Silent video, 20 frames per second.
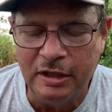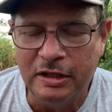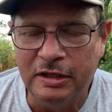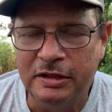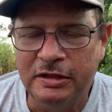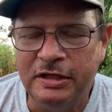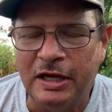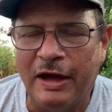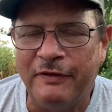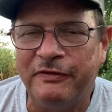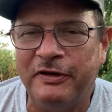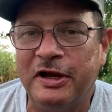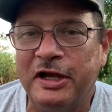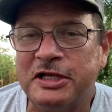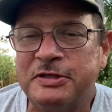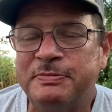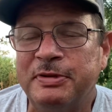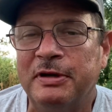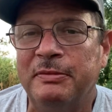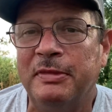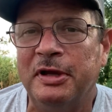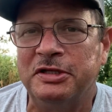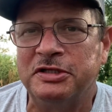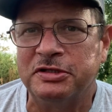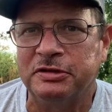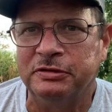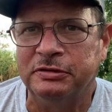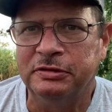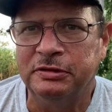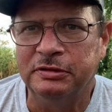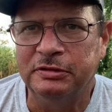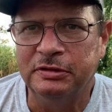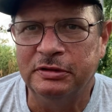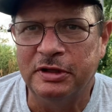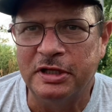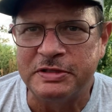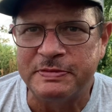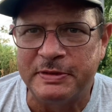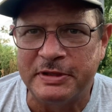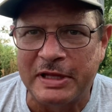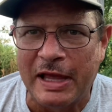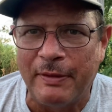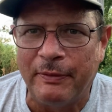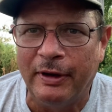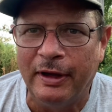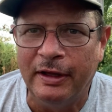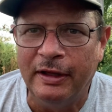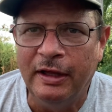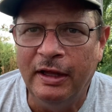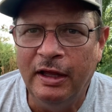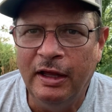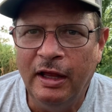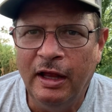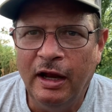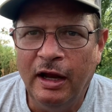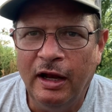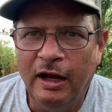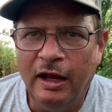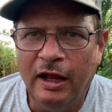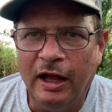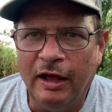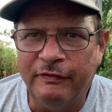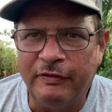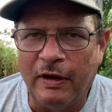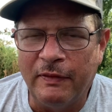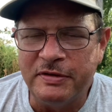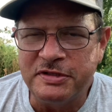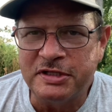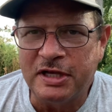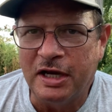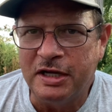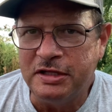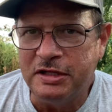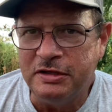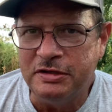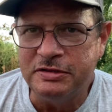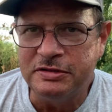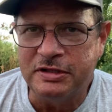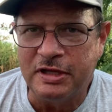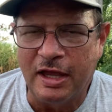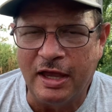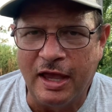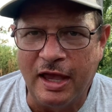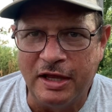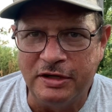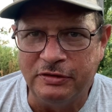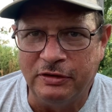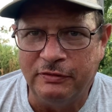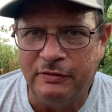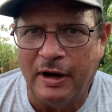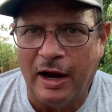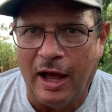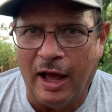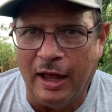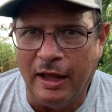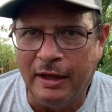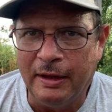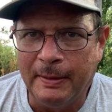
not very experimental, let's put it that way. I've always kind of used annual rye.